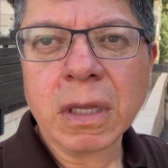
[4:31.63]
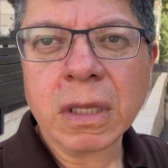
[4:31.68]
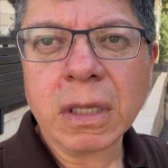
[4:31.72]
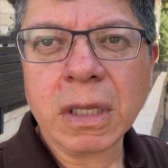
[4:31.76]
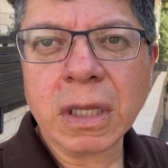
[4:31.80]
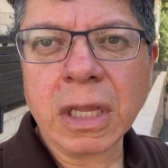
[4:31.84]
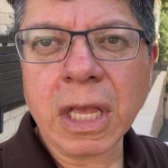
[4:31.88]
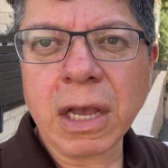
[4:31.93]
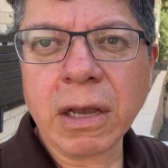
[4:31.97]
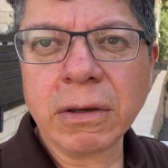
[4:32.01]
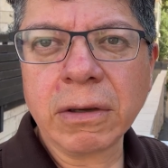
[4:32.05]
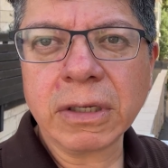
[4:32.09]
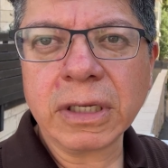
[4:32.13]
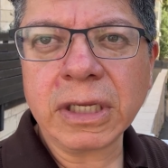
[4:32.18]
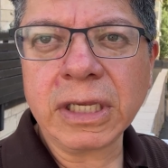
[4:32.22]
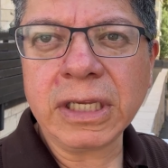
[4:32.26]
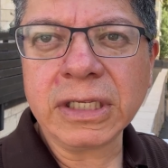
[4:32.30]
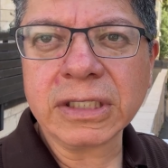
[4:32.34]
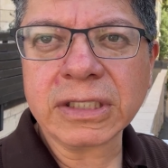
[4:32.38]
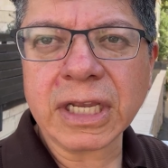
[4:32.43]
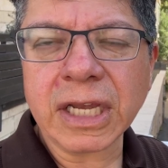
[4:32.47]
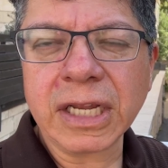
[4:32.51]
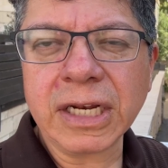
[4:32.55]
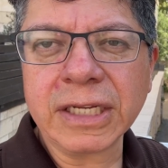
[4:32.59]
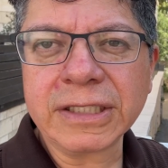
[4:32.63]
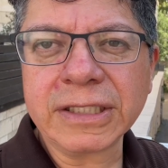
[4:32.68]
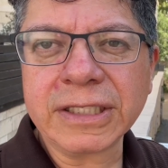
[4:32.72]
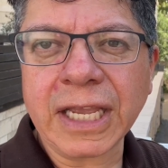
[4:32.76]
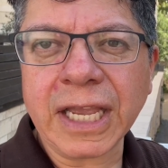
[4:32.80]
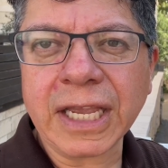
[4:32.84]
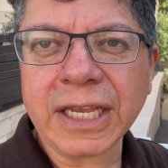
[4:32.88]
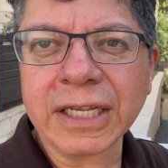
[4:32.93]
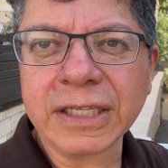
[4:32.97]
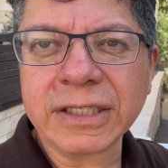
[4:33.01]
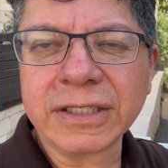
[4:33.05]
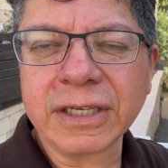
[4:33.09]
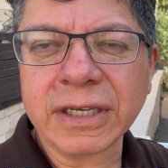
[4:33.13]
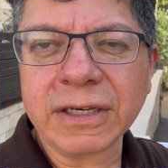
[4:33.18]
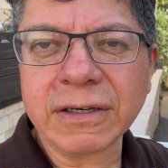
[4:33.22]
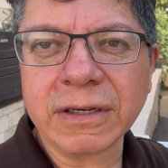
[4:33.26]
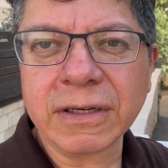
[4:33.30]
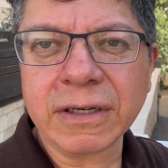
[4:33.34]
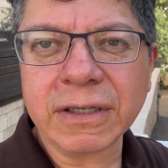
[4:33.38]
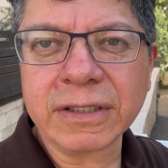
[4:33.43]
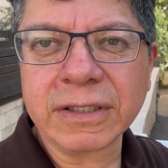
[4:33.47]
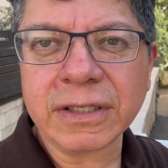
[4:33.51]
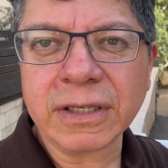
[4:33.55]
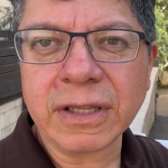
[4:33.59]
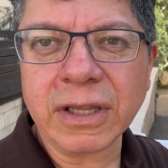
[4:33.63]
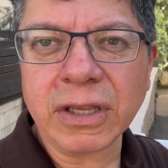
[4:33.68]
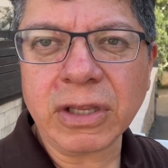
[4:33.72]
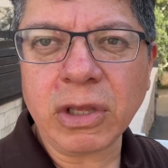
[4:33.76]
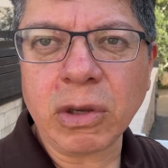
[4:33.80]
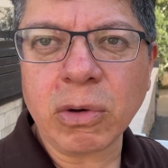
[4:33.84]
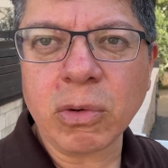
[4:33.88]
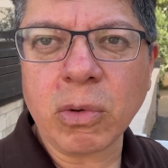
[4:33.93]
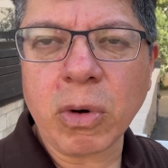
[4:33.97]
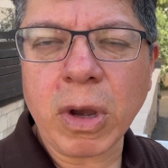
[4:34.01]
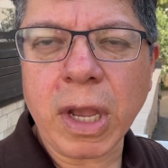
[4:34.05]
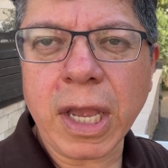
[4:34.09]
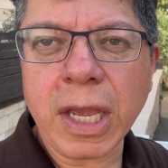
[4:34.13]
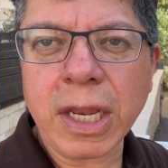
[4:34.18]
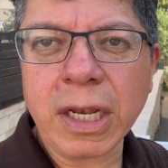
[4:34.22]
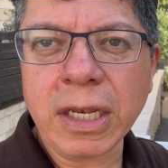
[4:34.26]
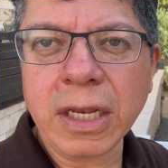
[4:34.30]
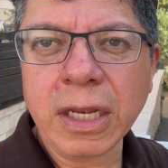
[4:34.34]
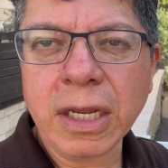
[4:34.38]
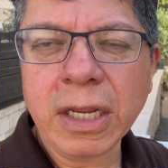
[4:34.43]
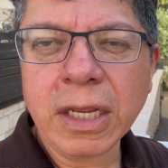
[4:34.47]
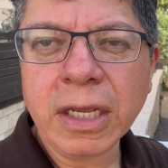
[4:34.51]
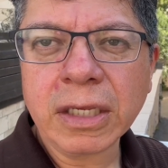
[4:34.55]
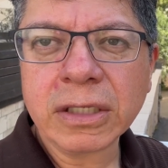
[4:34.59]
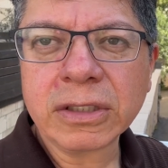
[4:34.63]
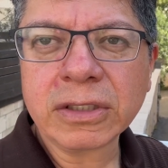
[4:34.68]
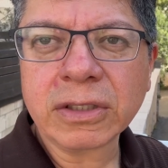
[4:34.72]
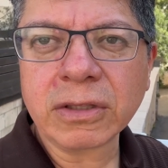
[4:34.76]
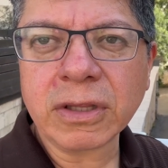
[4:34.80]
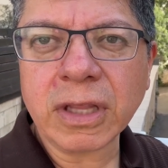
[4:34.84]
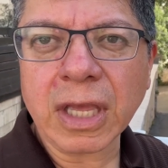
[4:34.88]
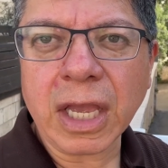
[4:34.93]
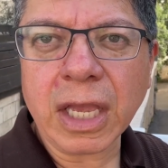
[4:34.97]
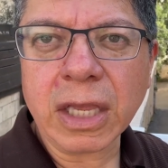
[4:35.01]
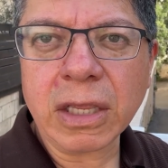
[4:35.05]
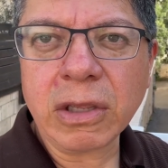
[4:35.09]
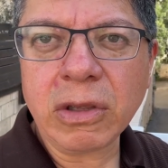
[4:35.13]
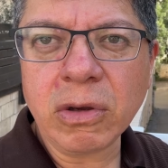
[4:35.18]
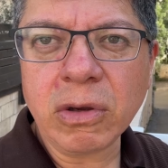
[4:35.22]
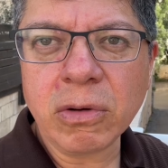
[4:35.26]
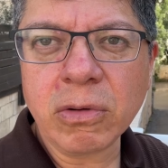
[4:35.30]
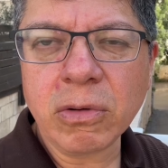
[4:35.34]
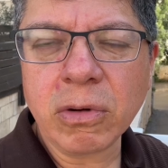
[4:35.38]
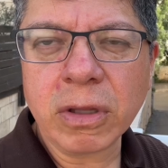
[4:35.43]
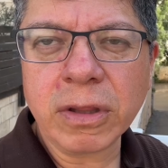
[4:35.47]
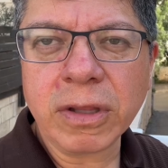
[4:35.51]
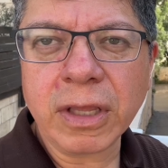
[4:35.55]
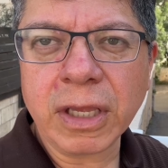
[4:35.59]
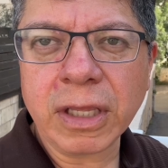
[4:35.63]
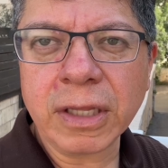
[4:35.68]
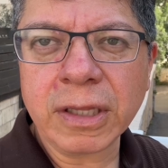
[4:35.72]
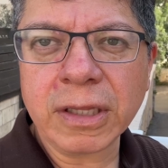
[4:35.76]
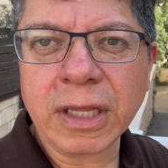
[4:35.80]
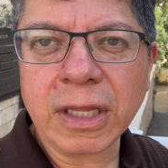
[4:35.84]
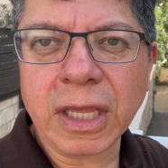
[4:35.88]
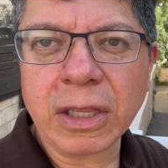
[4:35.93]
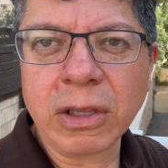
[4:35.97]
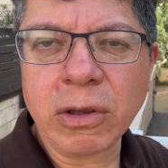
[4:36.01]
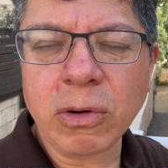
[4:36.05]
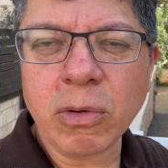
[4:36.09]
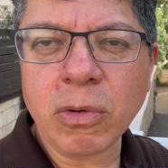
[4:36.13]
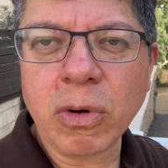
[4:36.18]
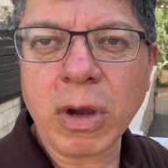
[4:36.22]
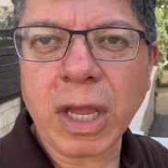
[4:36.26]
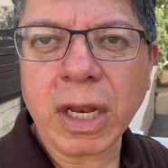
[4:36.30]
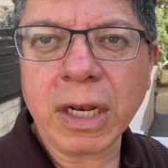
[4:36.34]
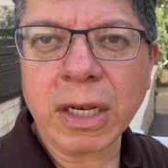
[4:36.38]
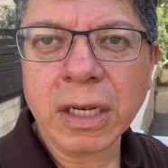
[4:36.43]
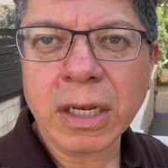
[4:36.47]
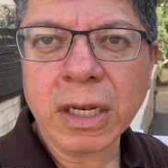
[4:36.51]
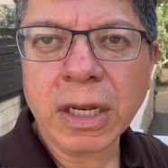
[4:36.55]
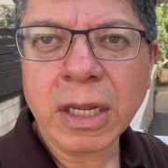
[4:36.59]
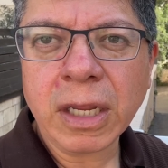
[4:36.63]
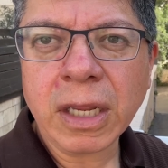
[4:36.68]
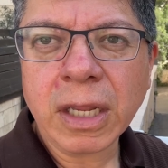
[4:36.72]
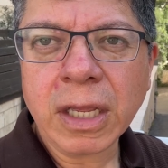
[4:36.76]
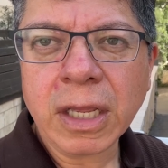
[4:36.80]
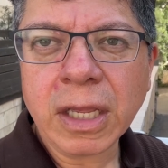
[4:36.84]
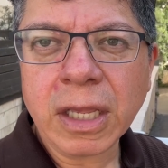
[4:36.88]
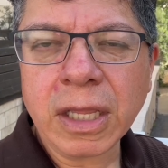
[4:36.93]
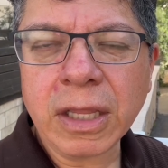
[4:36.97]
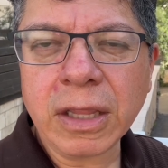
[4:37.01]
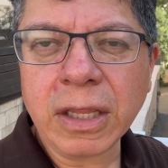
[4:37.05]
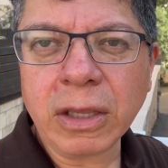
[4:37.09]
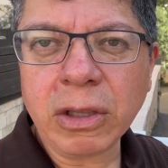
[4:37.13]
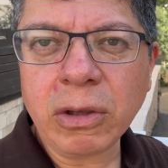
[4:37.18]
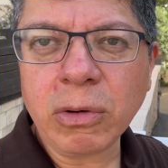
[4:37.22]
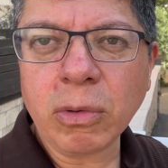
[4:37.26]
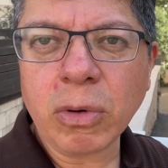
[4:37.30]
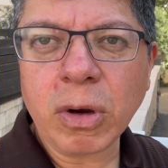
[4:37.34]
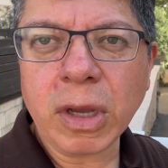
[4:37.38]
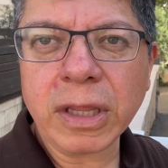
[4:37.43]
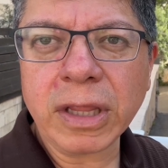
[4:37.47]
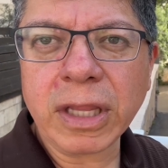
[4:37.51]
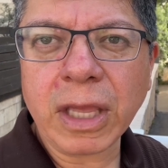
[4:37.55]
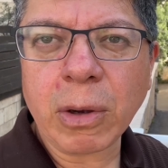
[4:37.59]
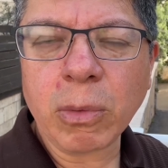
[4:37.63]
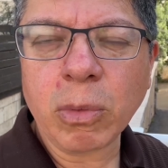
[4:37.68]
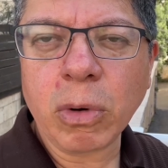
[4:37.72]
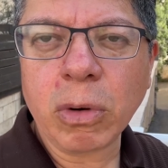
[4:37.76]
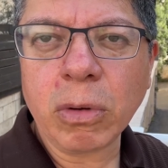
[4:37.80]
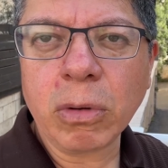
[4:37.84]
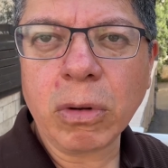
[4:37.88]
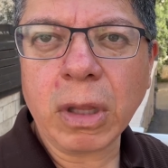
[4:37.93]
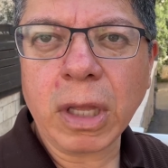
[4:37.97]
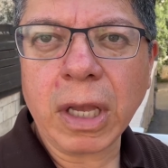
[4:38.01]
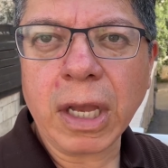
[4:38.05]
now he's going to take it to the UN, so that in the UN they will